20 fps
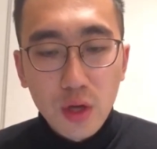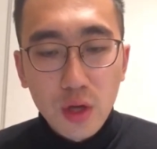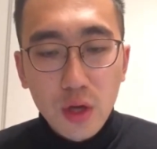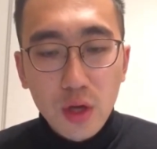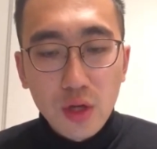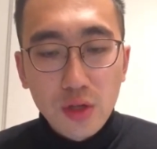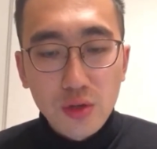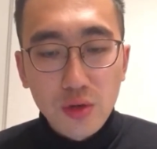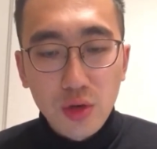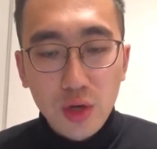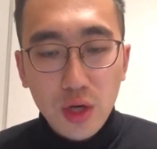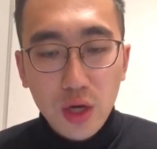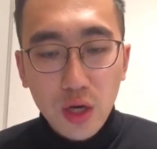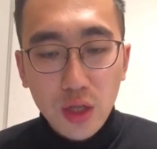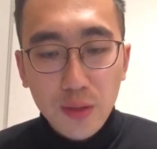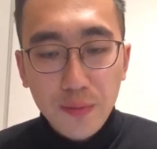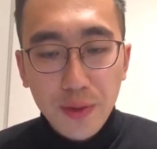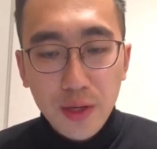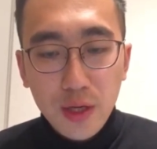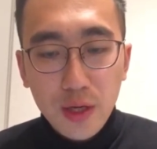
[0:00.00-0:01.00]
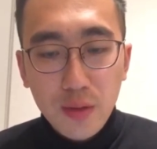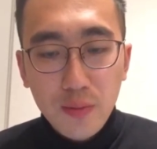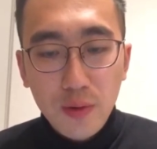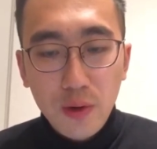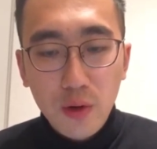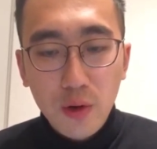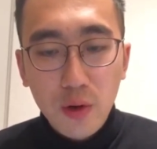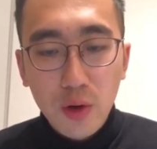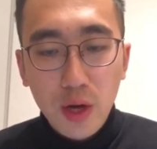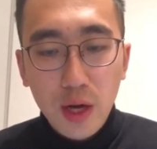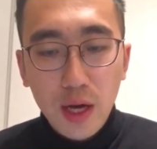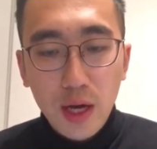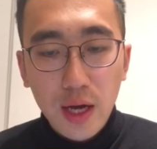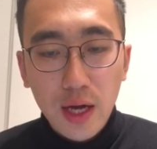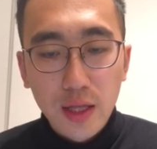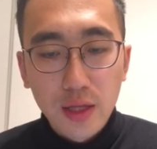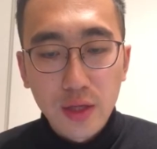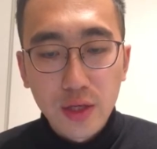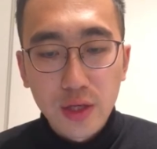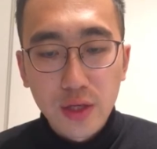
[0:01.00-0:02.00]
So account payable
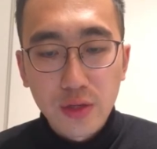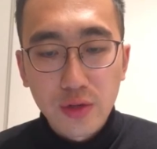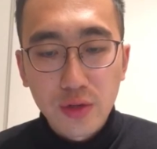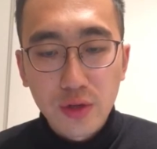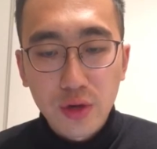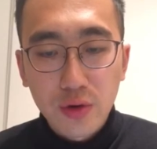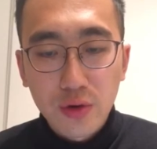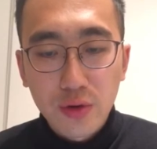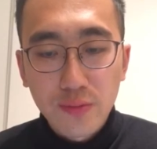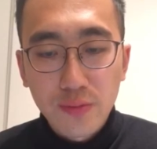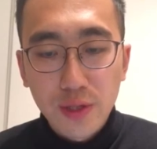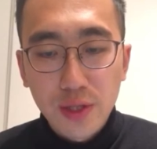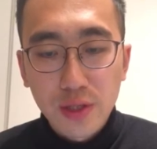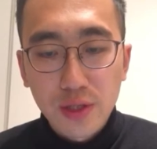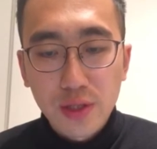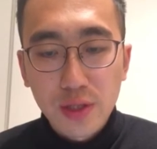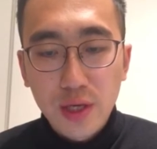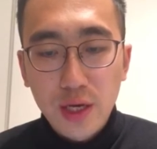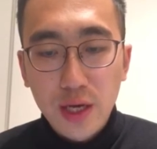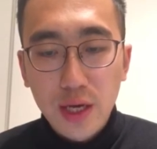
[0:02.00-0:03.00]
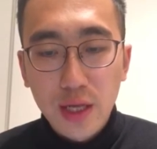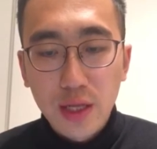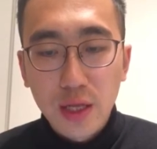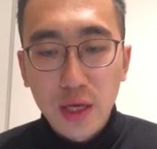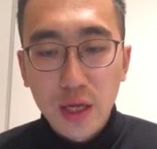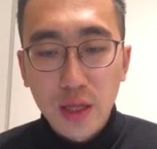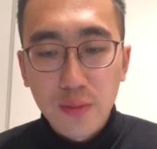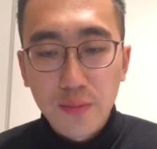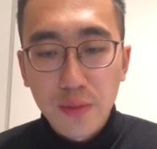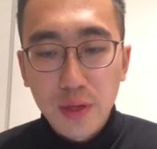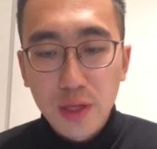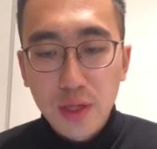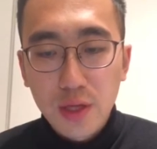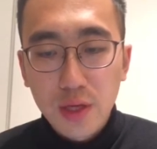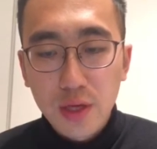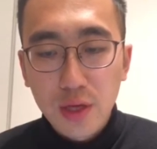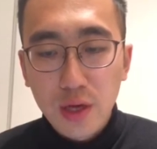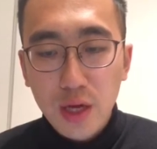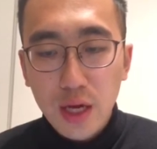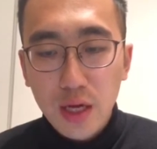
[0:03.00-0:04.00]
and interment and
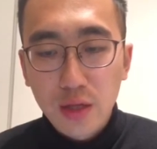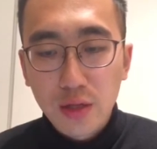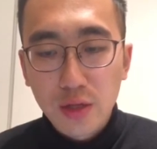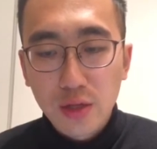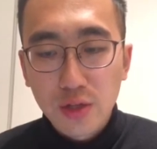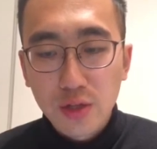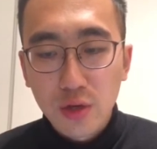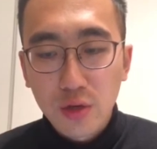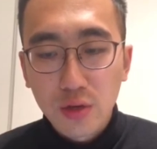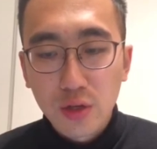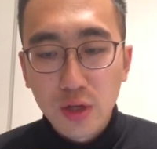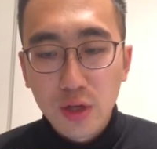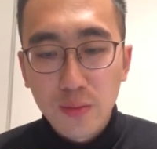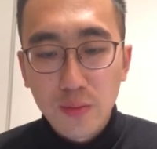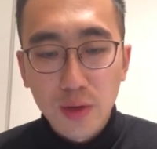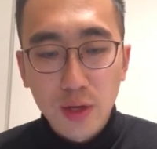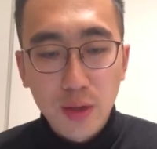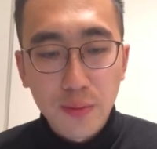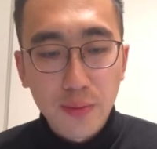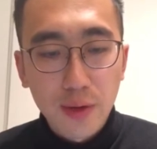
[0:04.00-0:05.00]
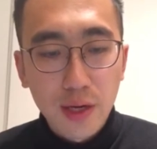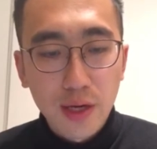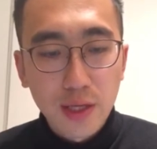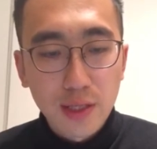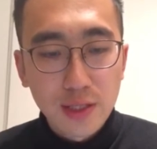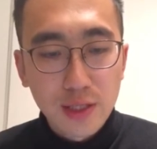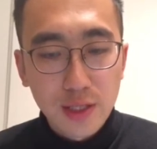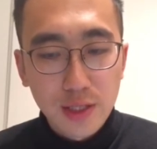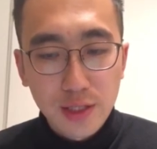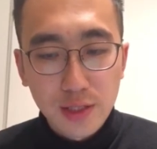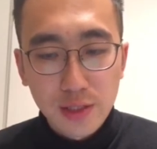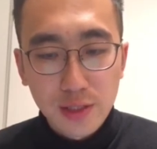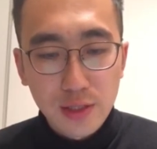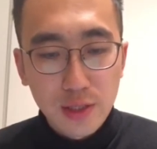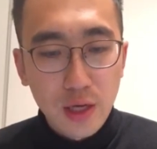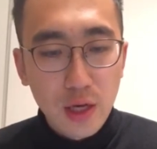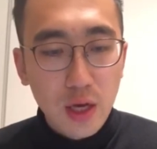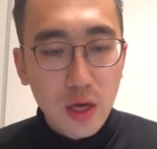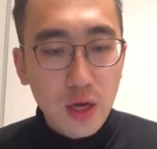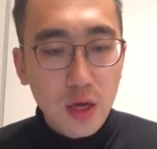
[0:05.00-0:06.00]
meeting other short-term liabilities.
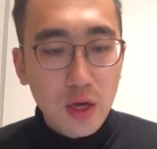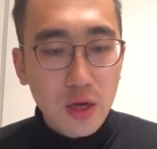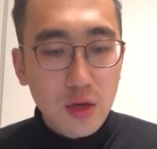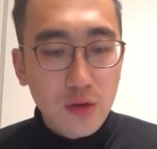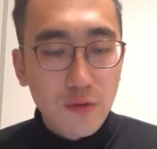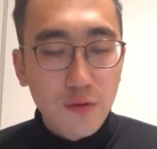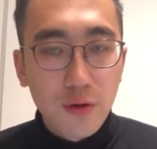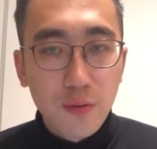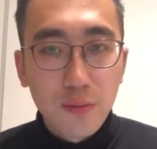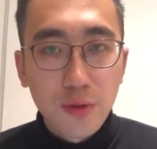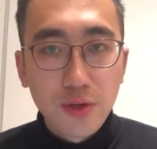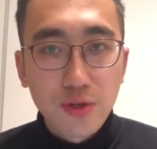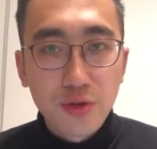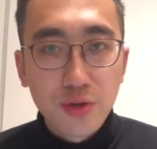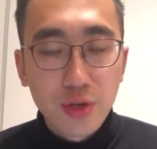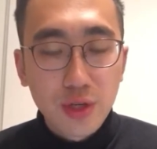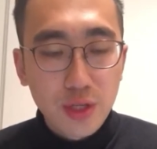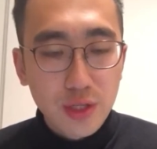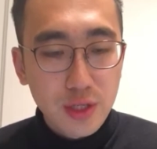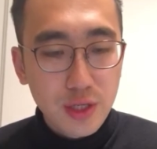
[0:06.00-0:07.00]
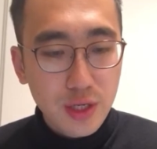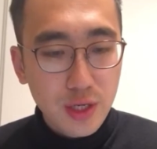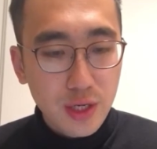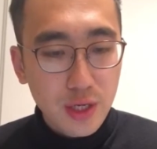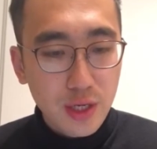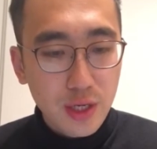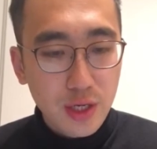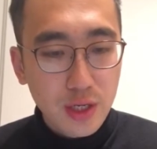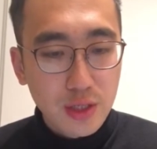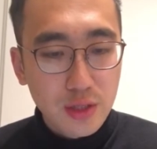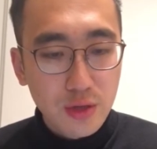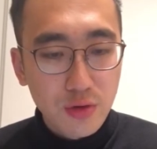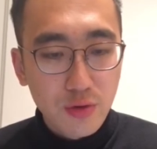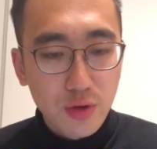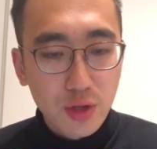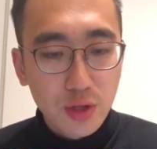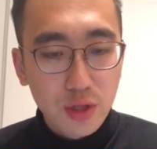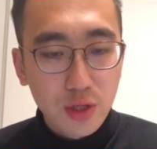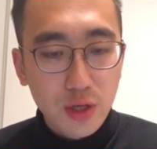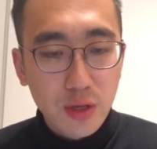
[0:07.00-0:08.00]
For maturity is
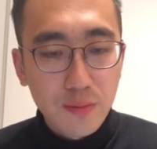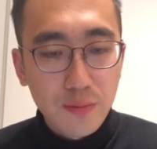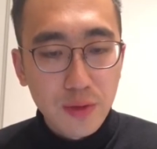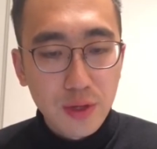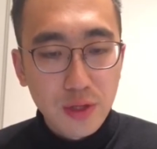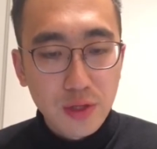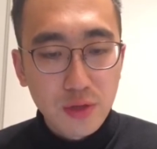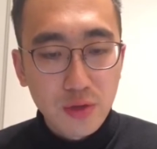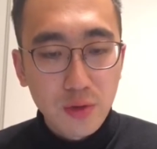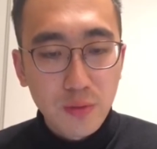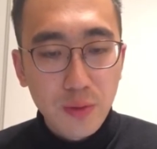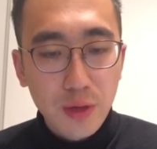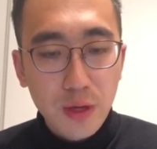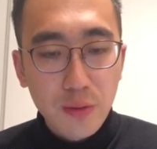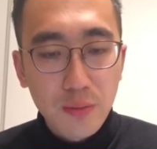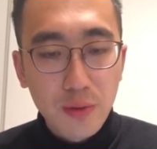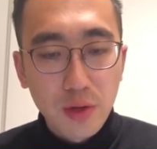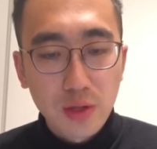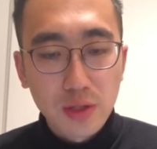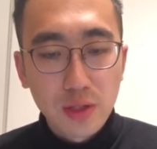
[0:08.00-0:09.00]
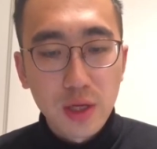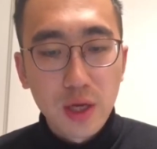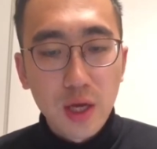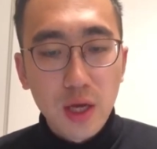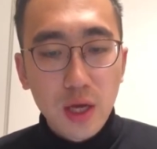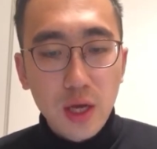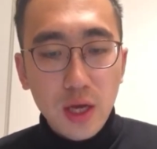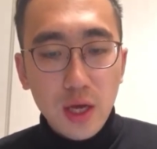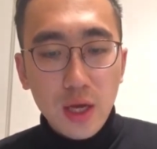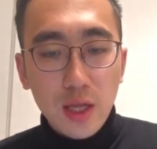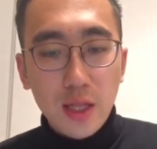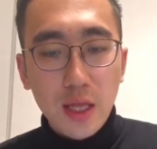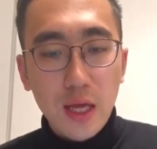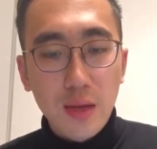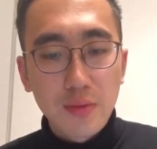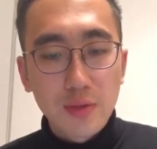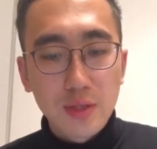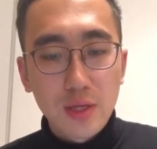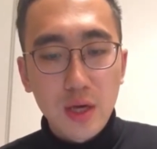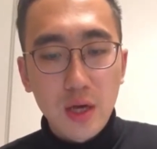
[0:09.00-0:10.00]
around commercial papers
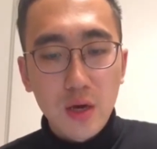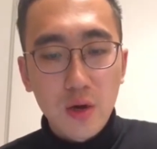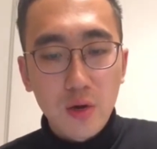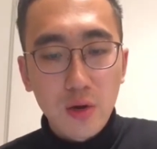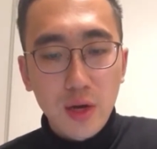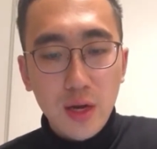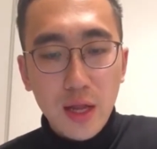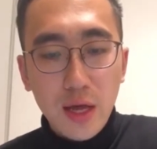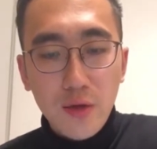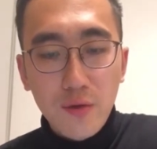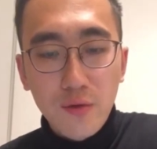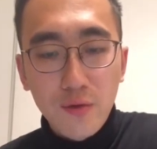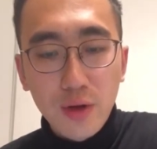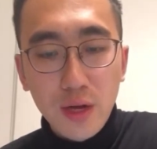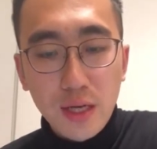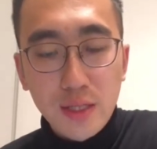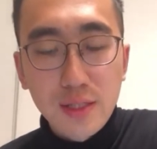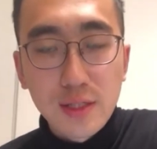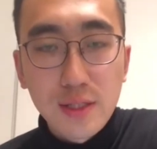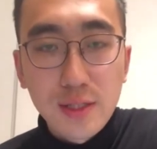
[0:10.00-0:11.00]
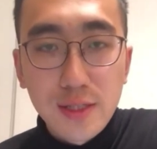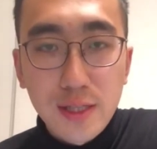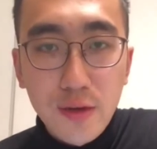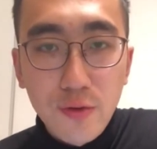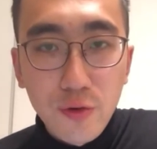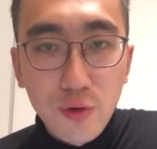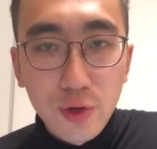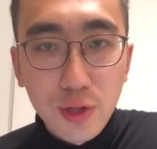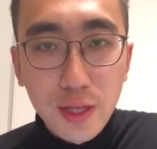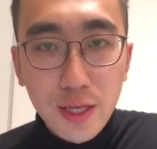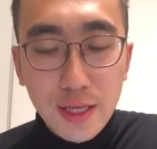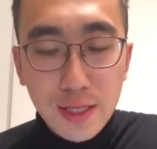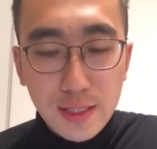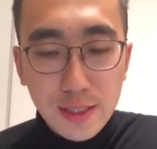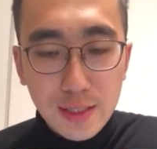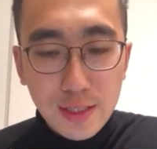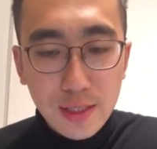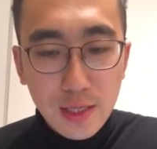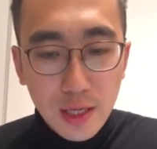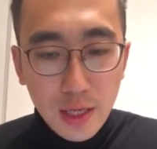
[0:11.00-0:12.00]
types last several days.